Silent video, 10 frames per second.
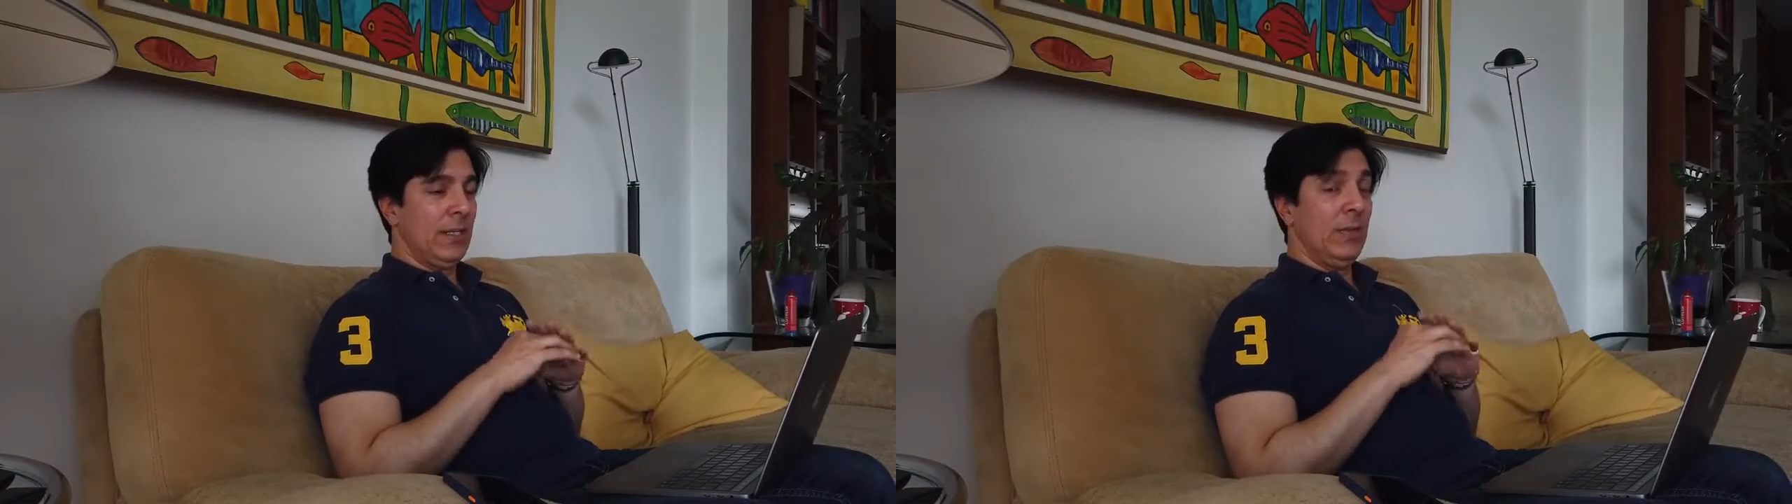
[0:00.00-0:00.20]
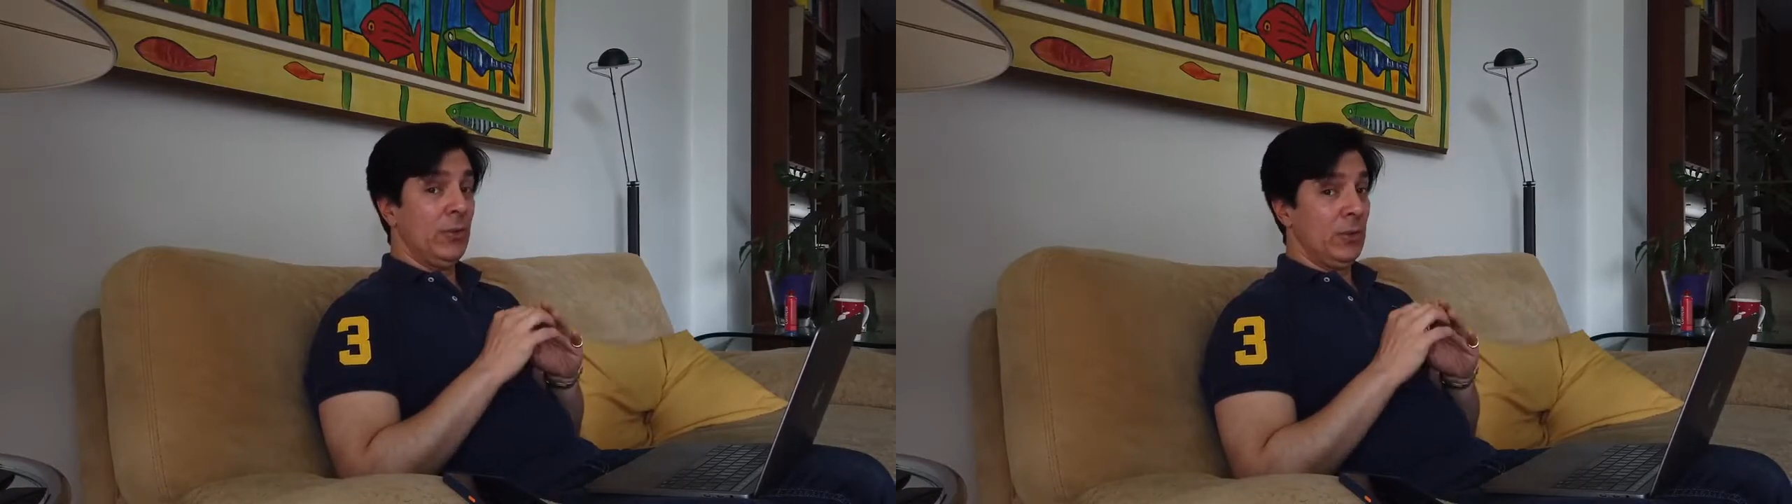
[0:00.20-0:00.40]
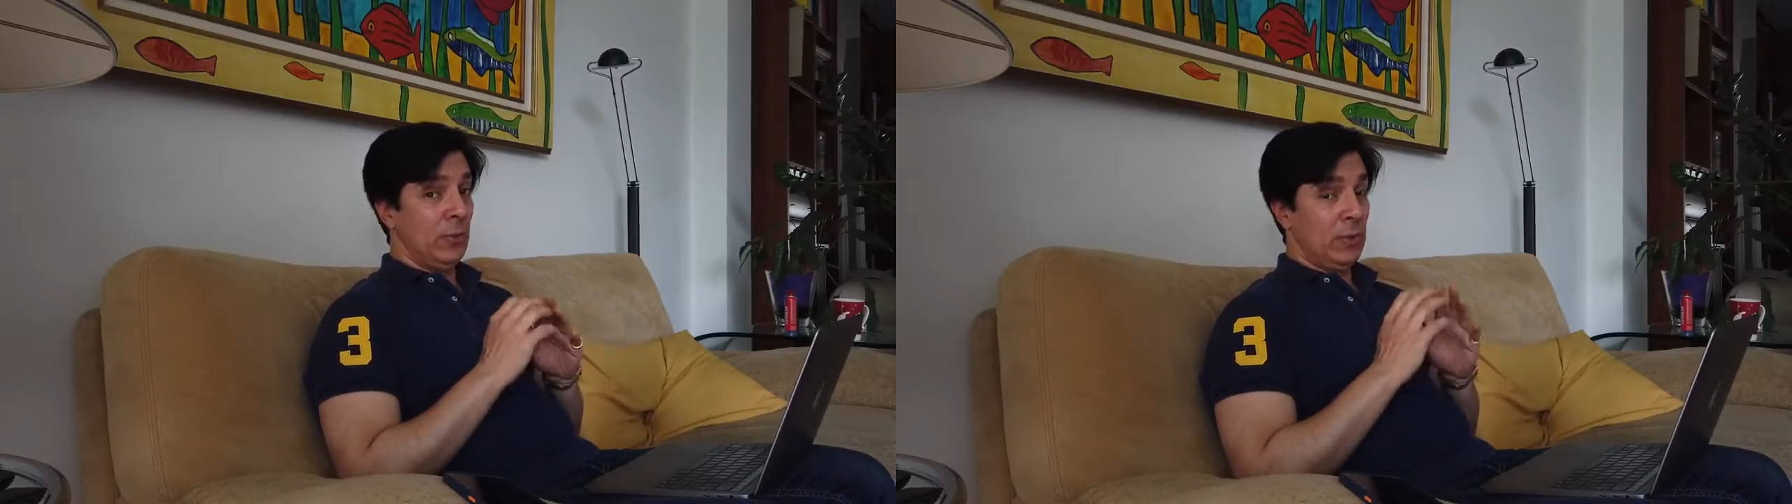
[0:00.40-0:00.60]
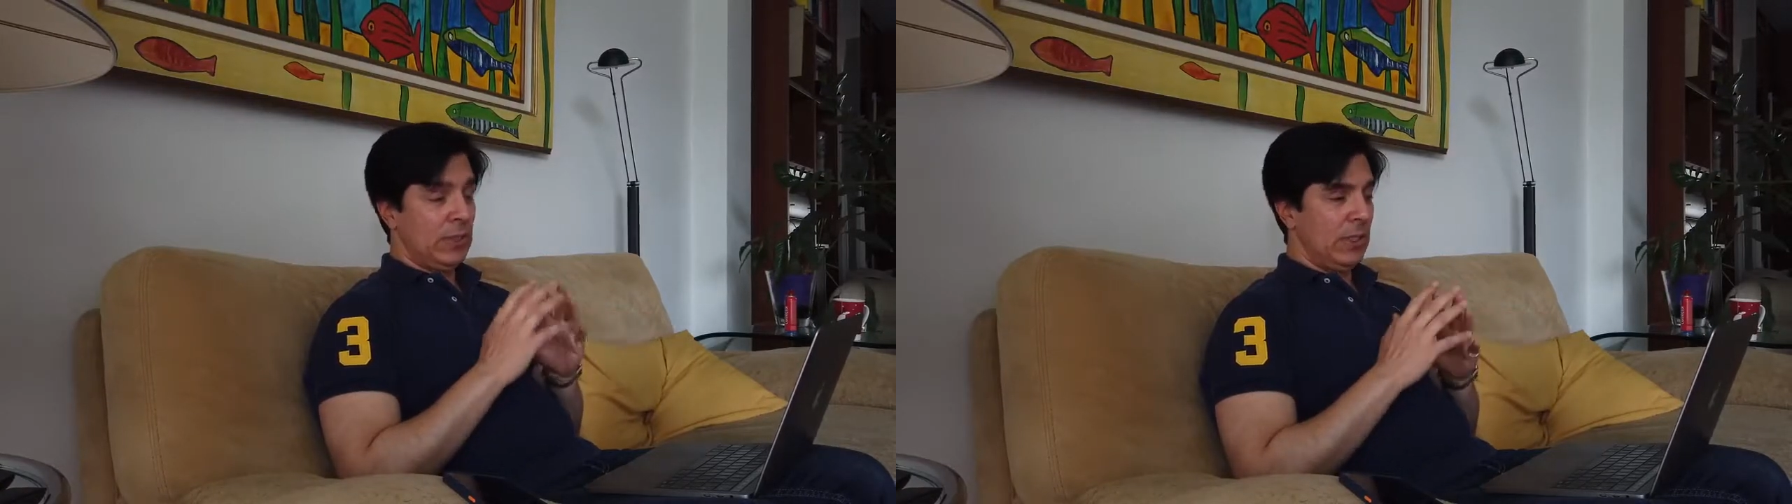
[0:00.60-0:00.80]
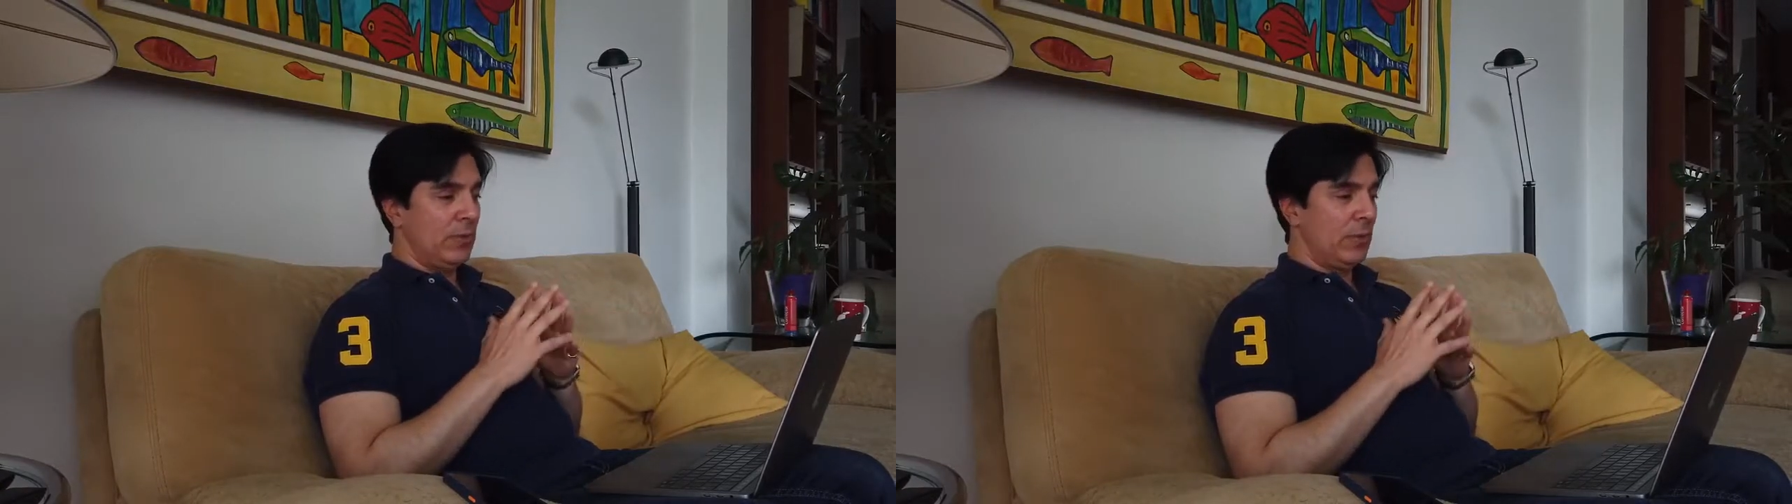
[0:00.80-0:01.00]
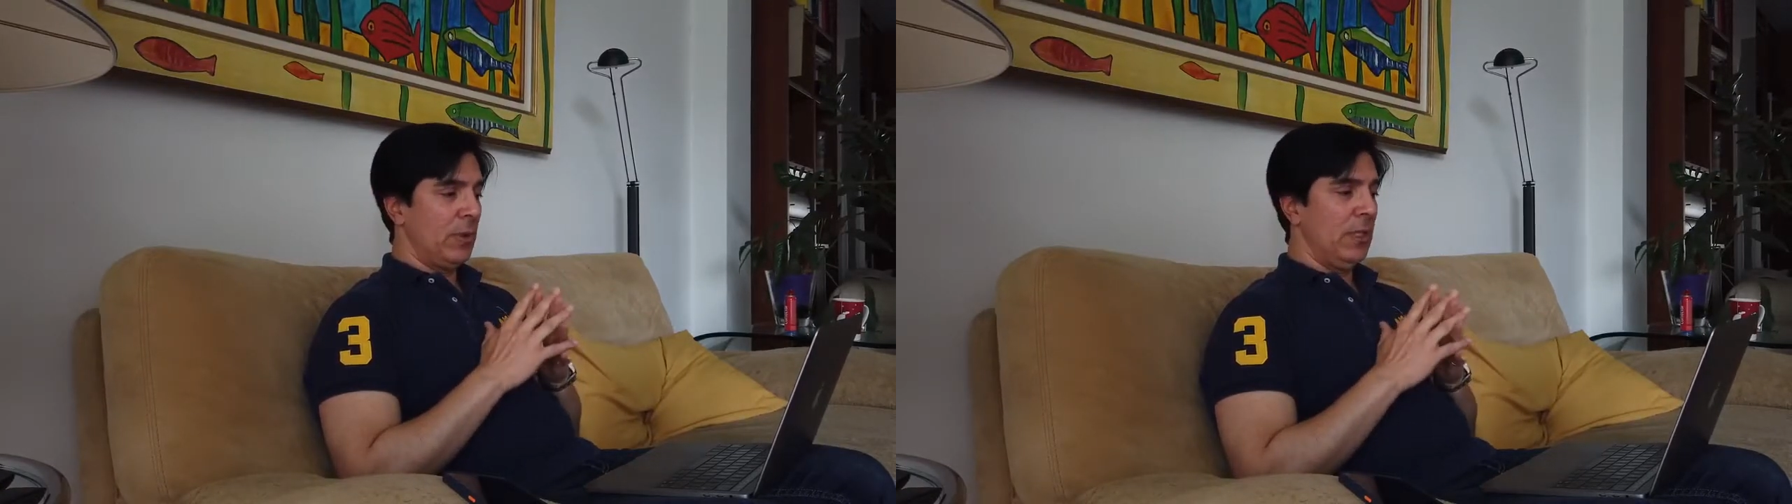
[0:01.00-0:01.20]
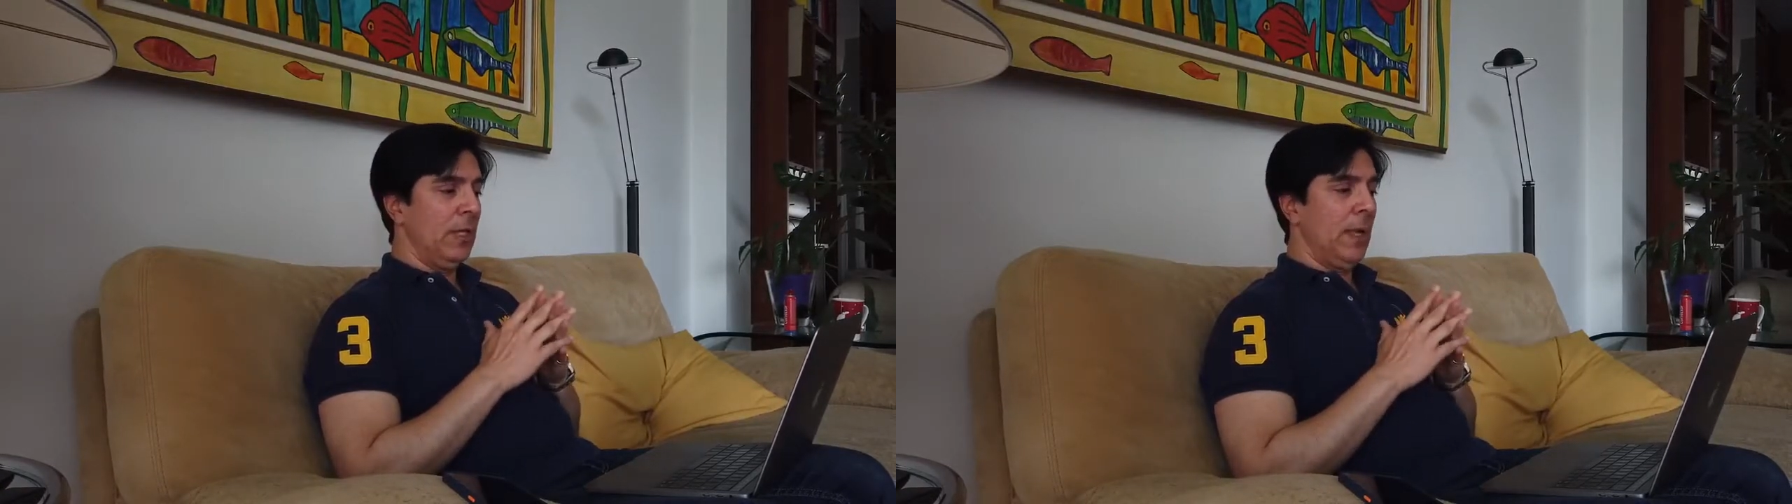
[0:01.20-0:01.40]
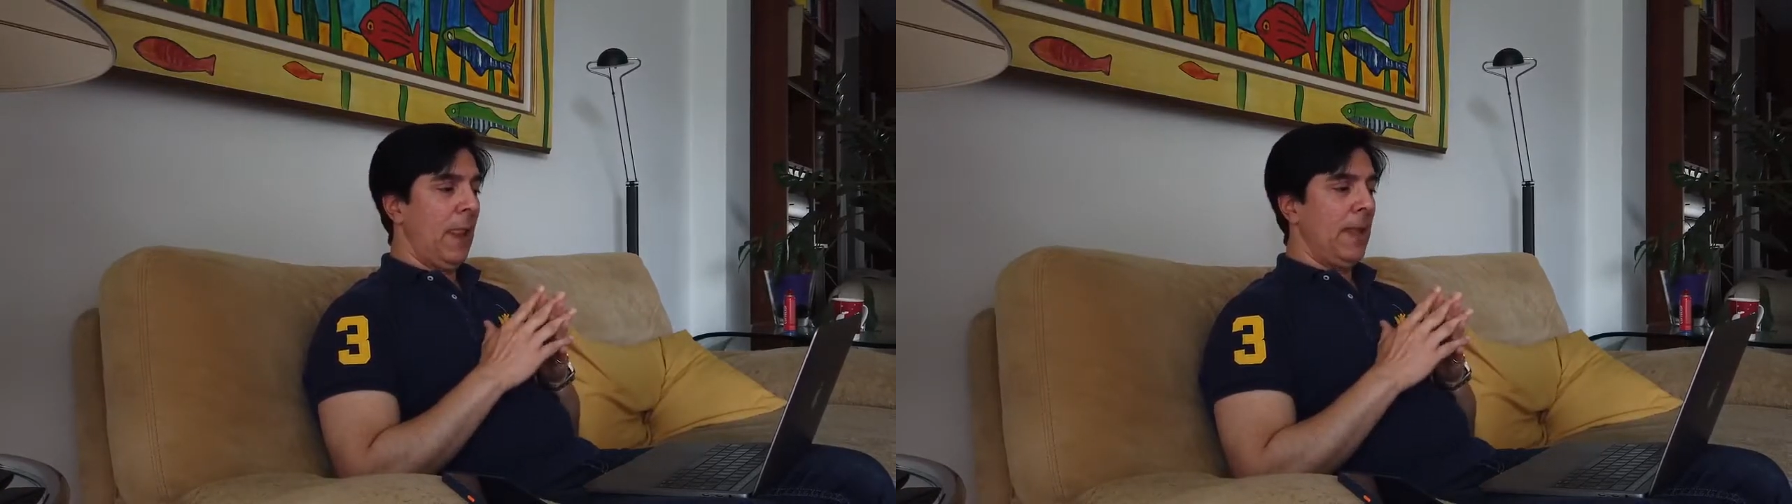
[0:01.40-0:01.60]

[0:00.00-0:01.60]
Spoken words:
even though it was temporary.